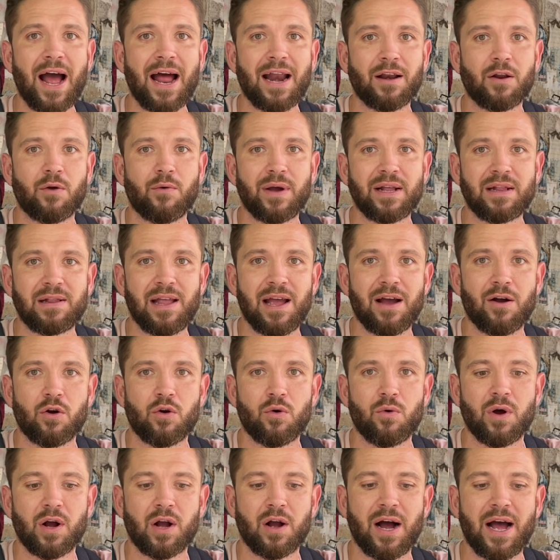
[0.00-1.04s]
An Kway Teow
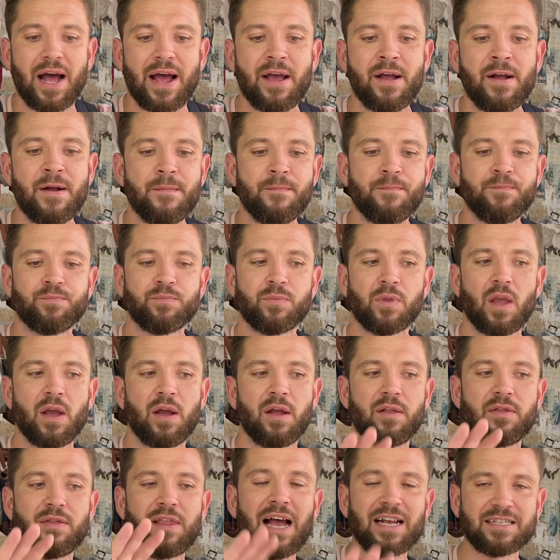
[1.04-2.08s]
kua gai,
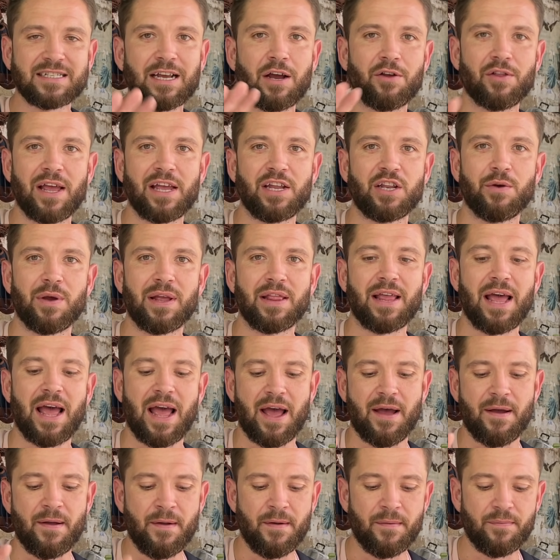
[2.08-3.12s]
that's how they do it
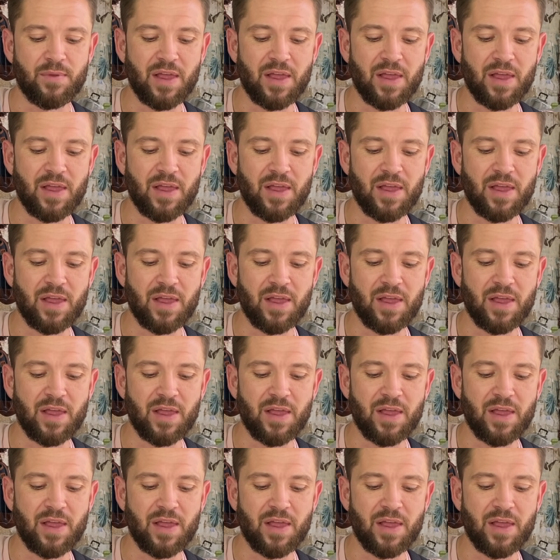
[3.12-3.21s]
there.